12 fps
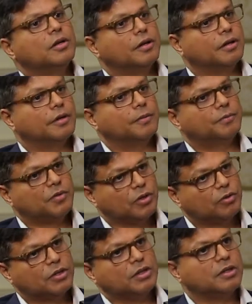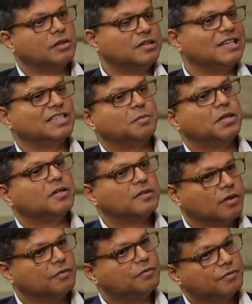the experience
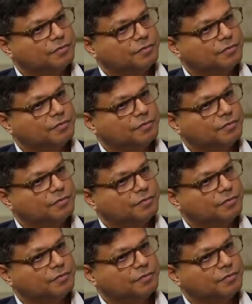curve.